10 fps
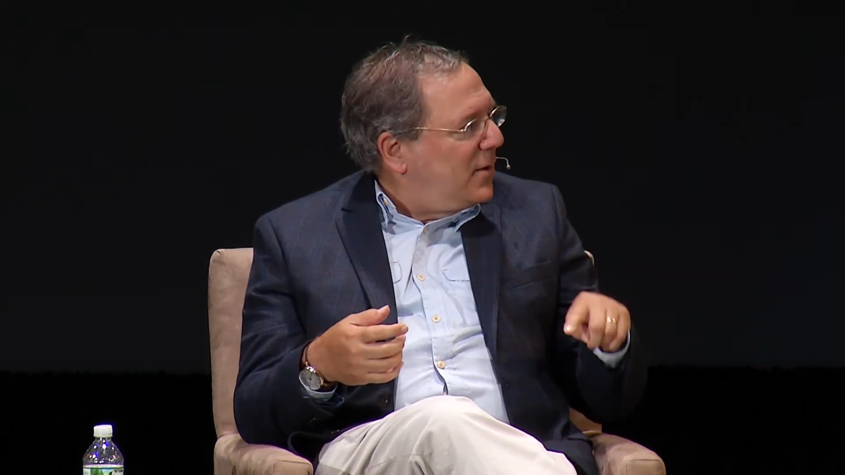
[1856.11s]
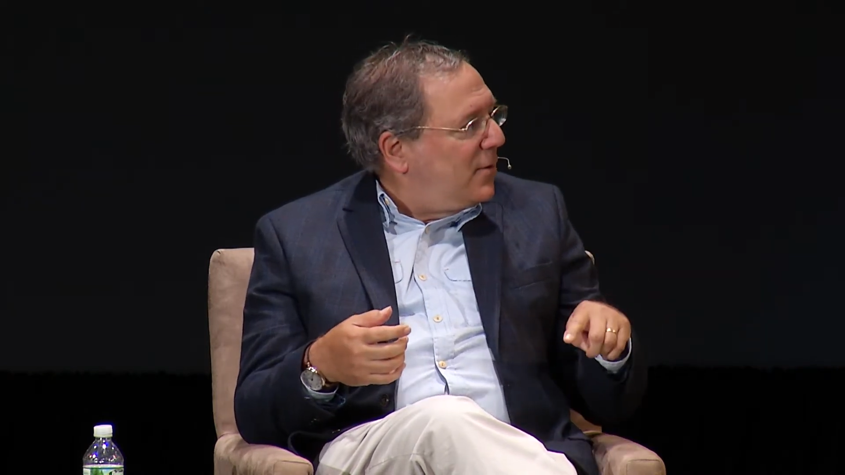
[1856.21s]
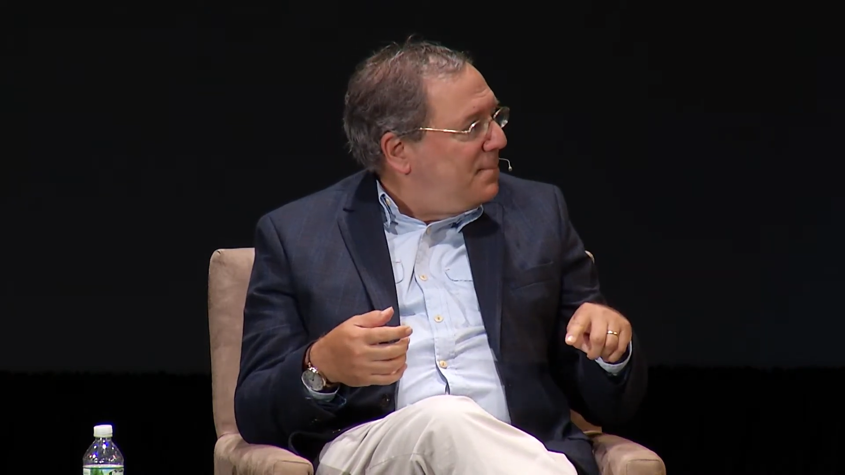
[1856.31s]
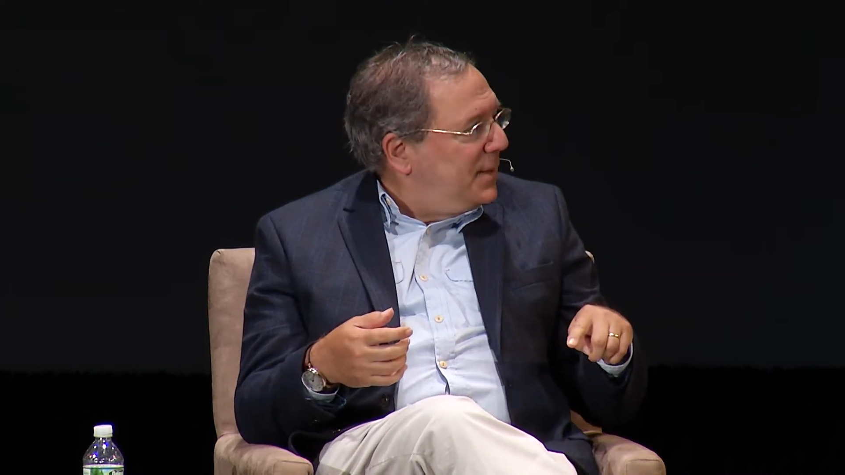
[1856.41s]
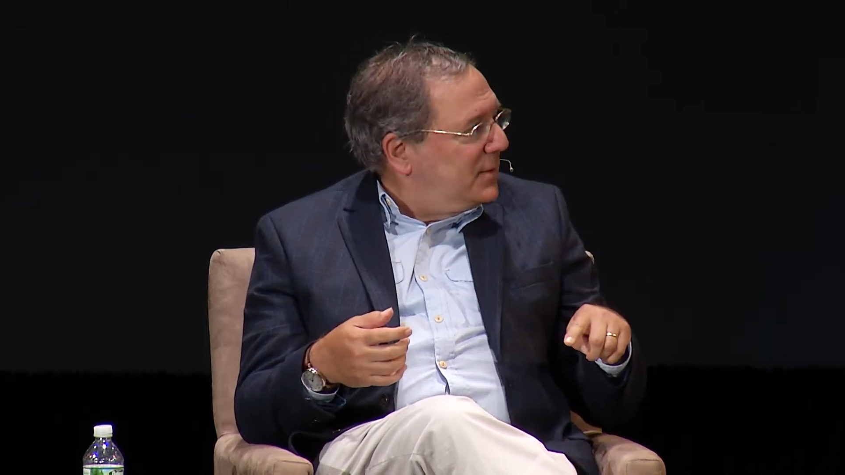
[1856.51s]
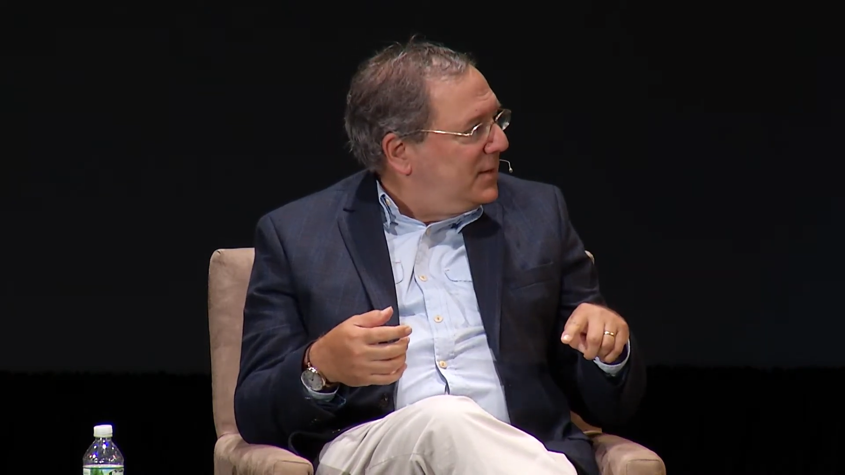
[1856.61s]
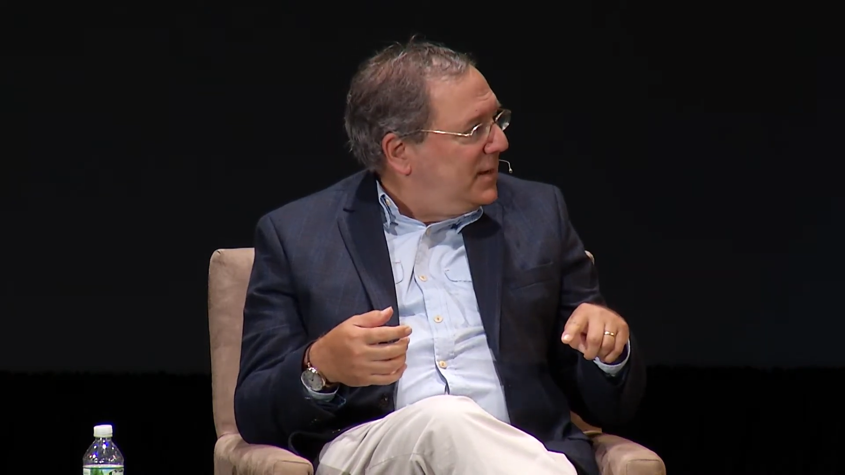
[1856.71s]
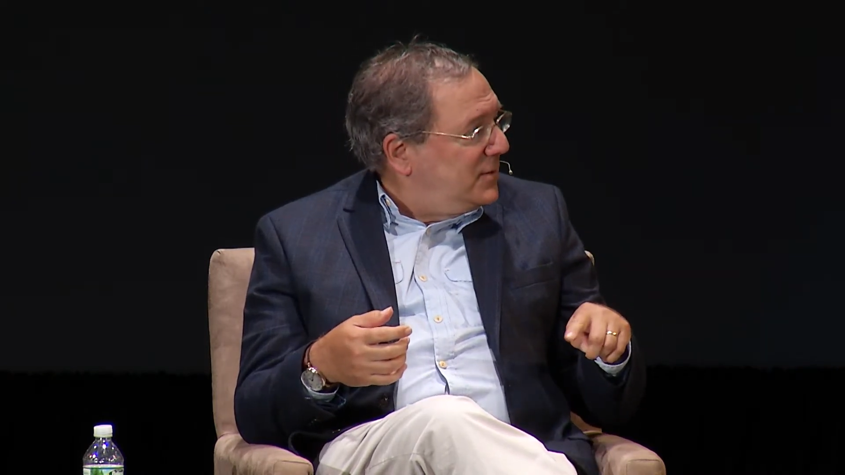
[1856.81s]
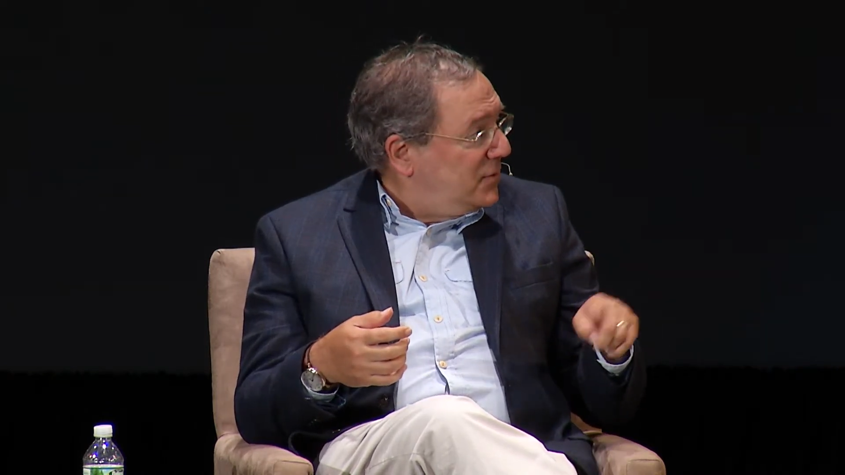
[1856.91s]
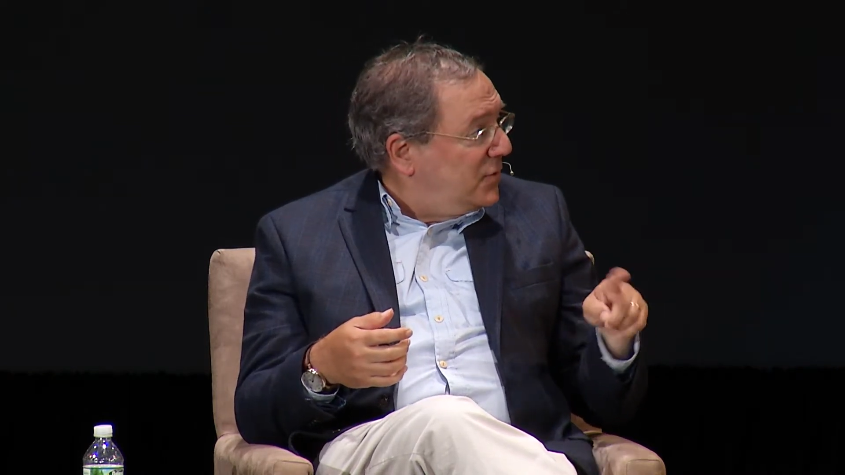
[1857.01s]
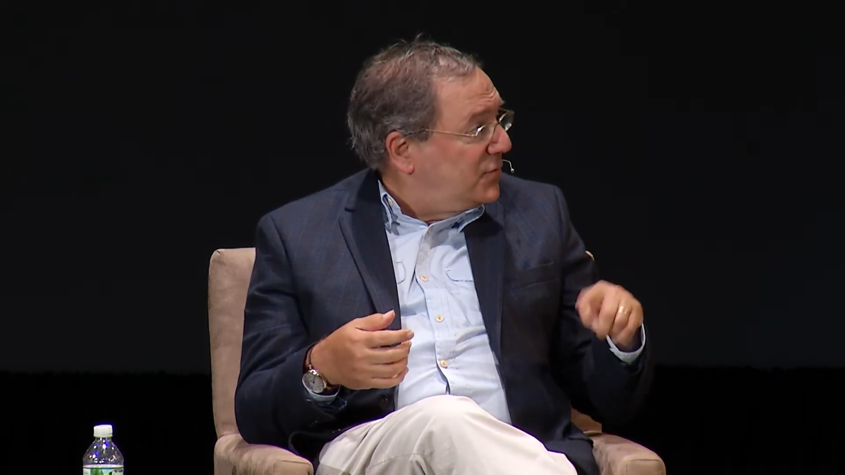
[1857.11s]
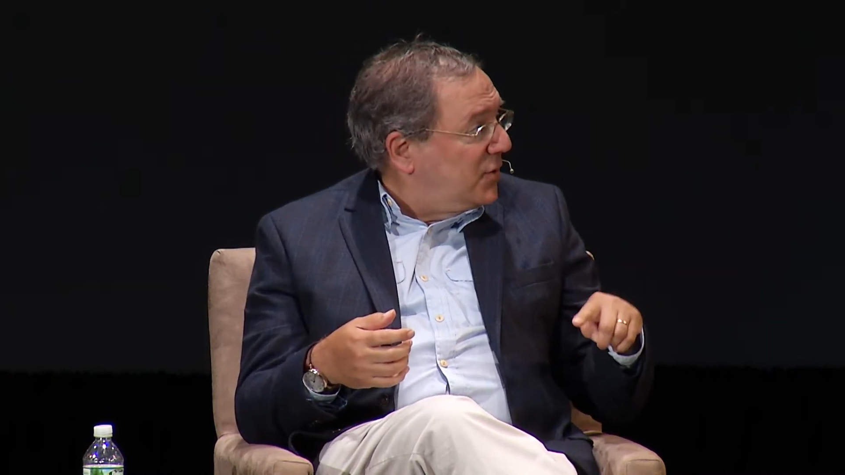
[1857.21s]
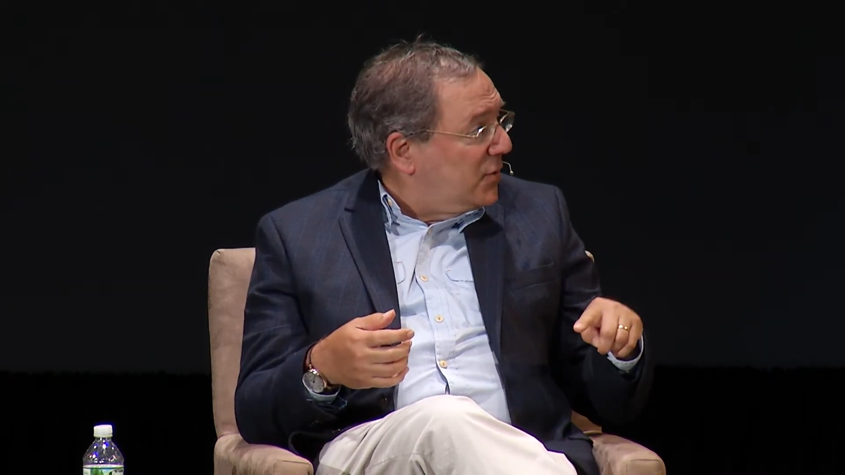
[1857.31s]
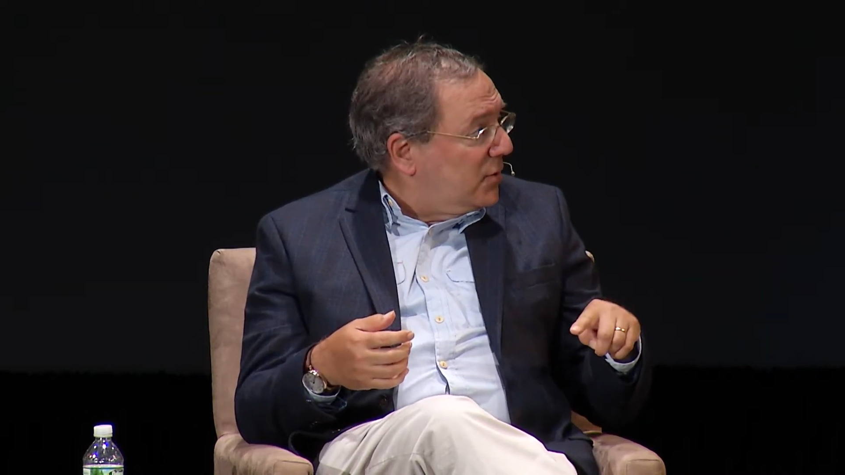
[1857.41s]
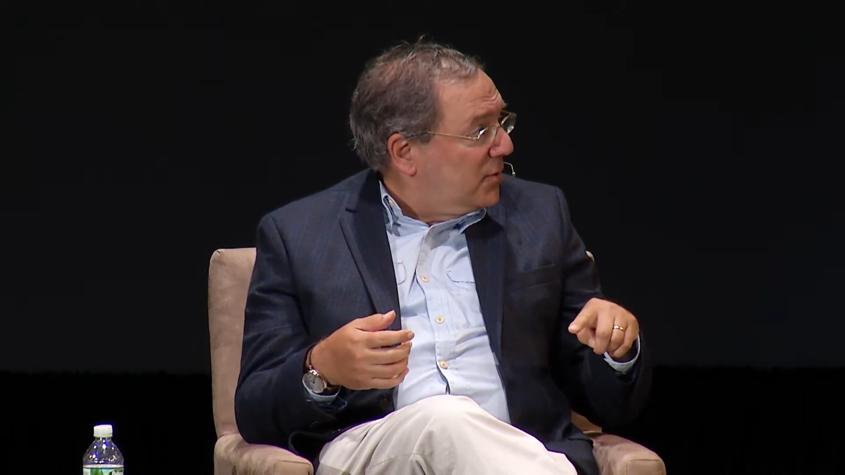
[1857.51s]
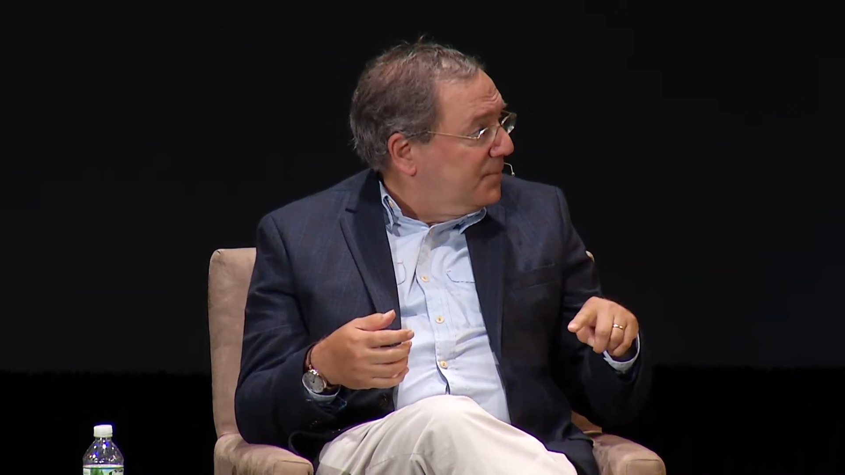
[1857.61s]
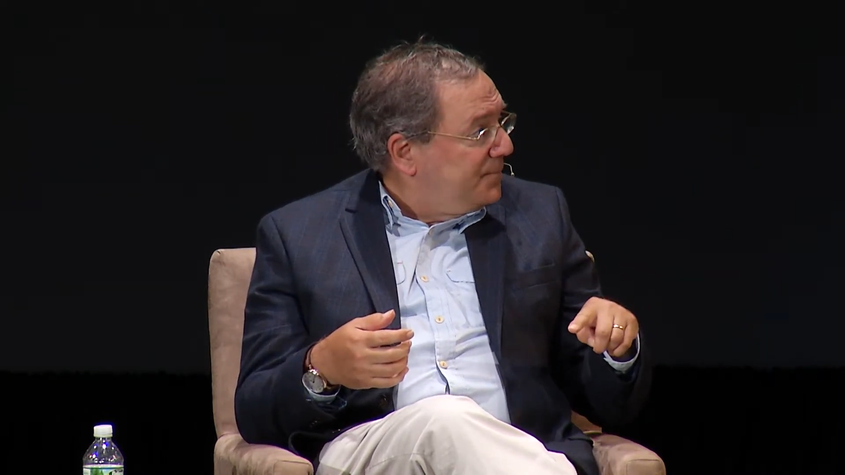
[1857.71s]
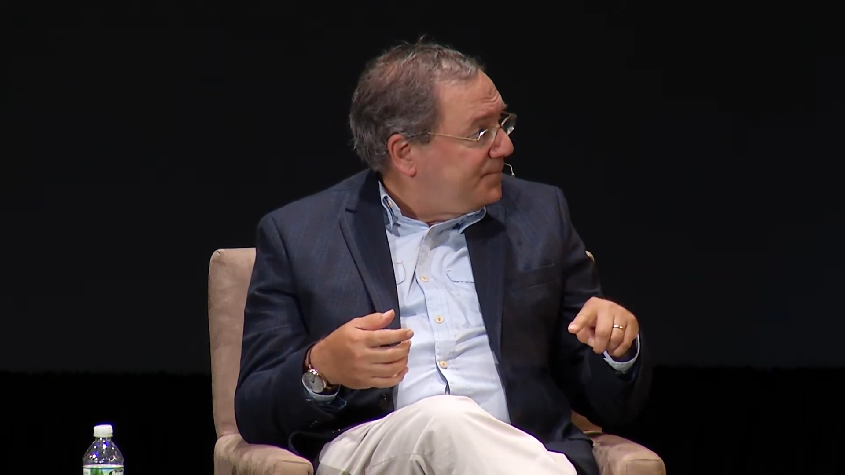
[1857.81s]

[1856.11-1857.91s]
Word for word: our ability to deter,